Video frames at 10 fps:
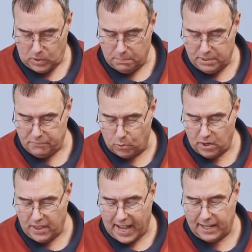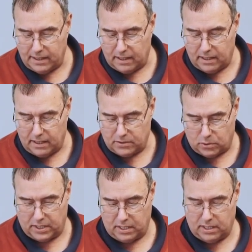before that, uh,
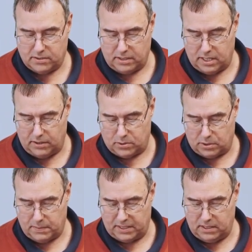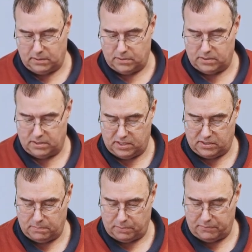joining us here at George Mason, he was an
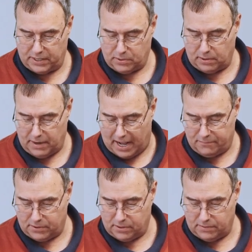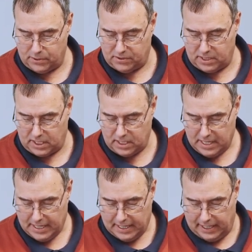assistant professor at Radford University
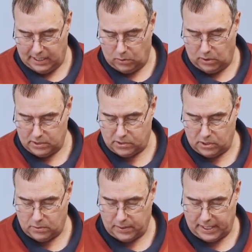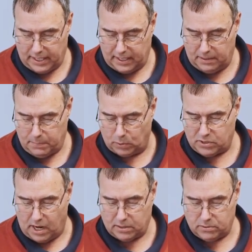and also a
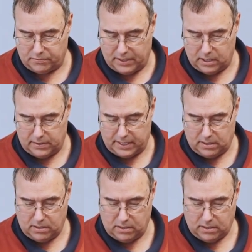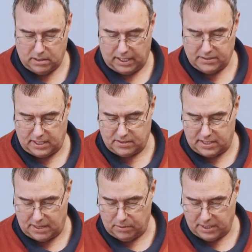postdoctoral fellow at the United
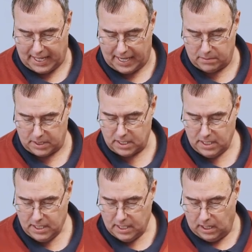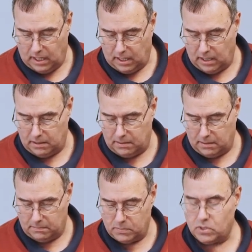States Naval Academy.
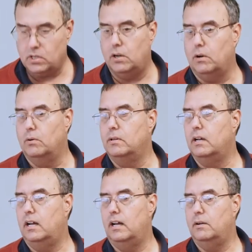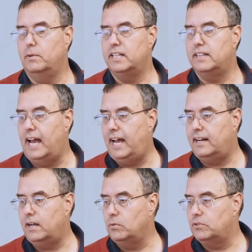Um, so, uh, with that,
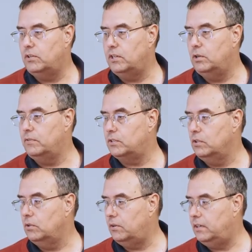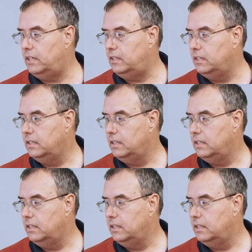I will turn it over to Loren,